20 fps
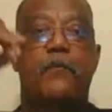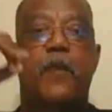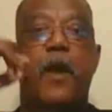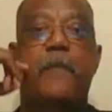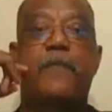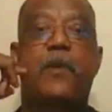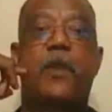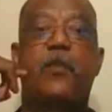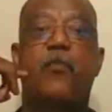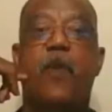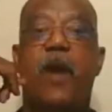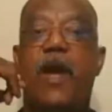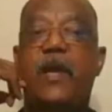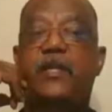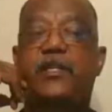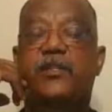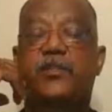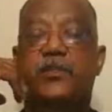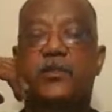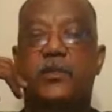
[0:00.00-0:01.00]
Property
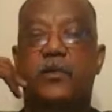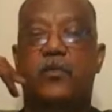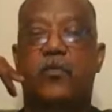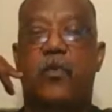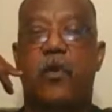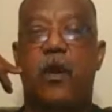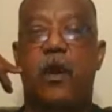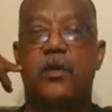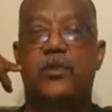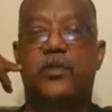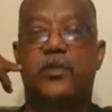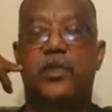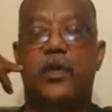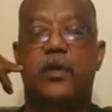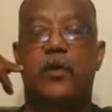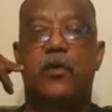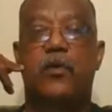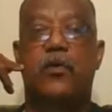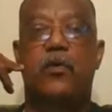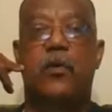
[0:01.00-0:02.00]
rights were
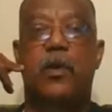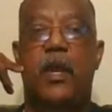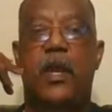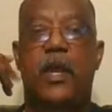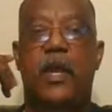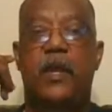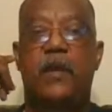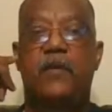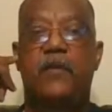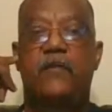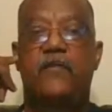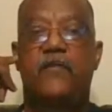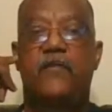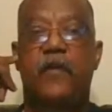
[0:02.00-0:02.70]
also a